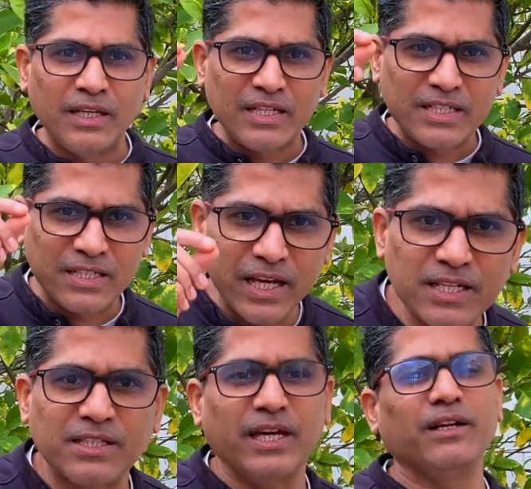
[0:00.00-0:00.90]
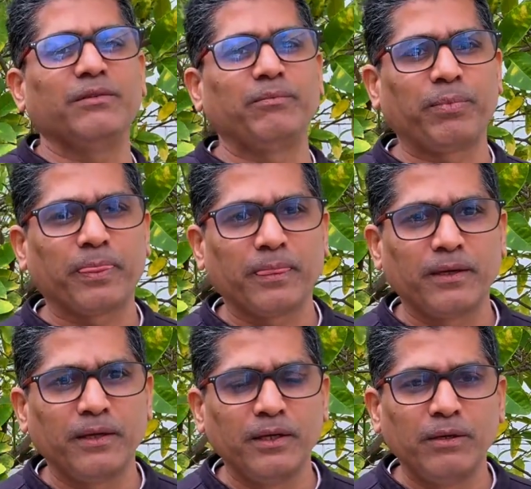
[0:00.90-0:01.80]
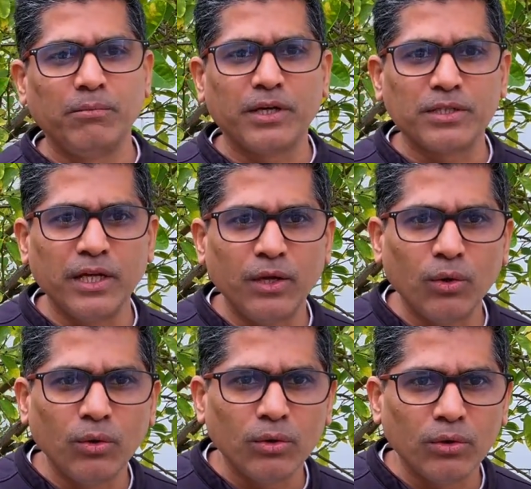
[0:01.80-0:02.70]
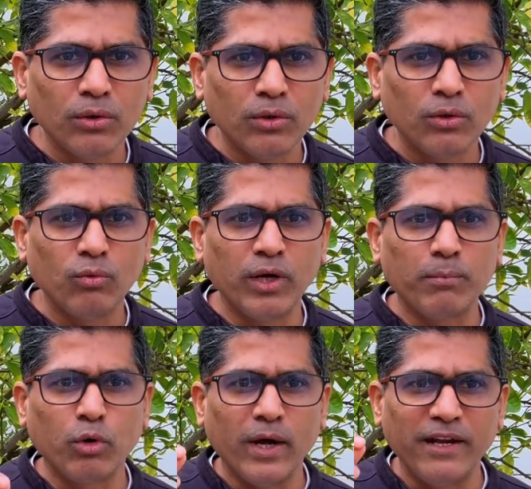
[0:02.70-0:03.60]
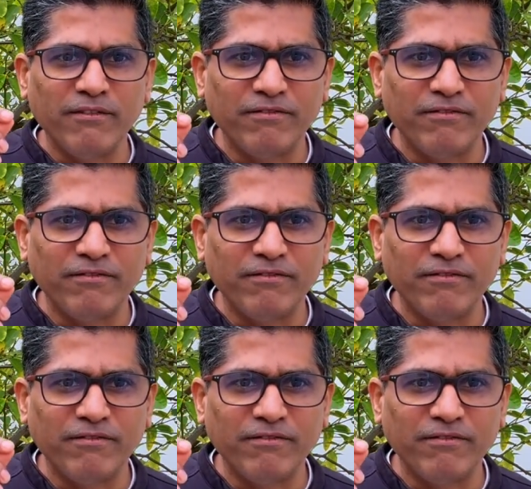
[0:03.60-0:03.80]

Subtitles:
stays there because they know we're providing